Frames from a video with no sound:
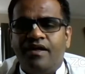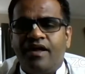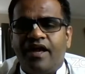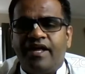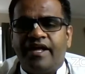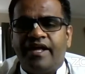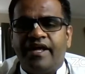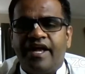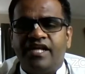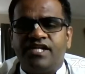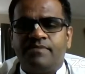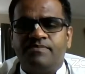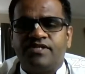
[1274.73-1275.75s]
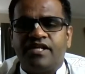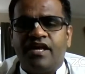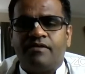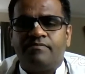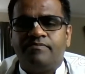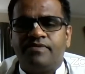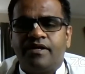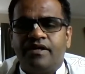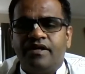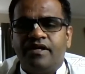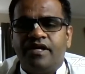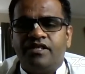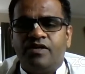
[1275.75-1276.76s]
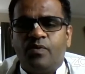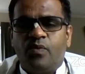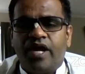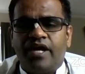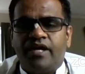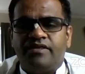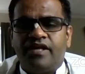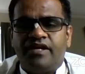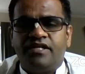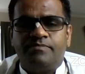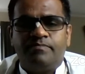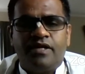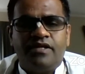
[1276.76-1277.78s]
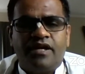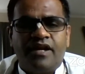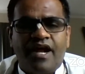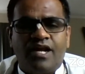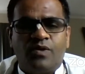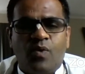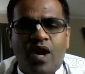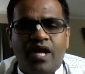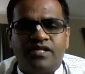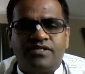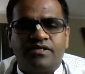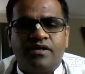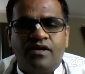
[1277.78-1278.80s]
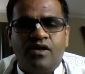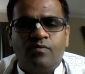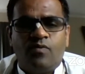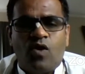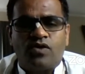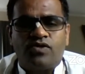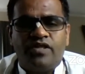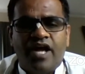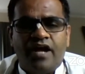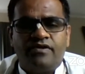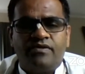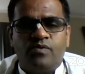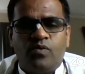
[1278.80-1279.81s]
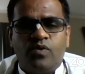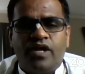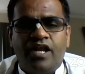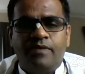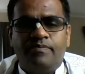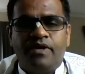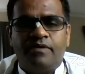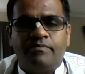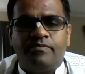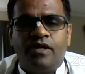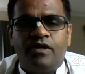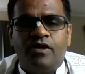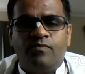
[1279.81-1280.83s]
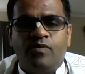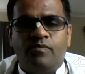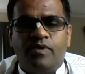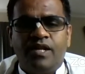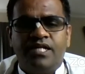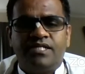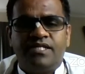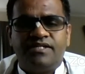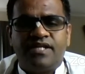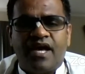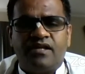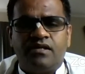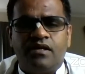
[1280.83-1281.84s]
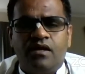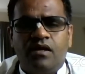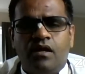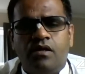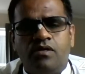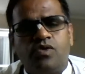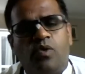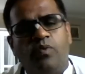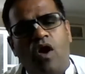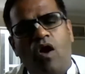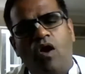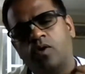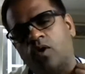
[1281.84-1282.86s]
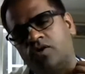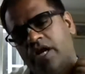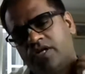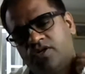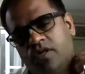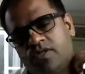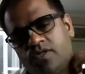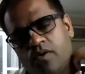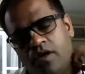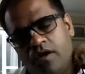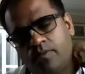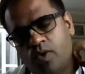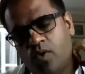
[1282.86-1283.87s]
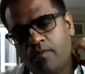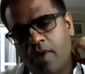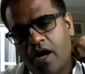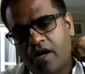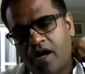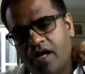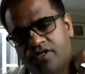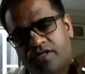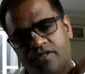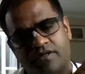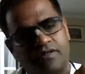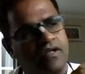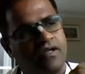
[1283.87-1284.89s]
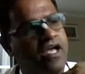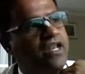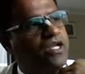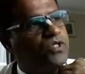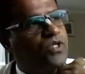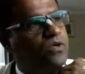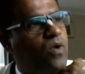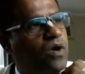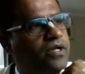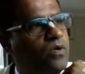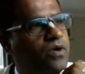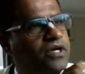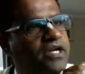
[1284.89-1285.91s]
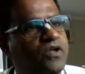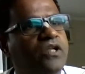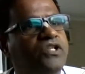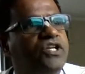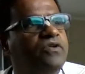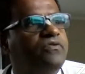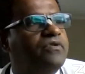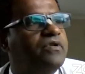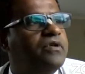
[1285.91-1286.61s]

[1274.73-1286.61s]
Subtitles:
and engage himself in the way that his mother had advised, for that would help him fulfill his desire. So we all know the actual story of Dhruv Maharaj and actually what he wanted to achieve.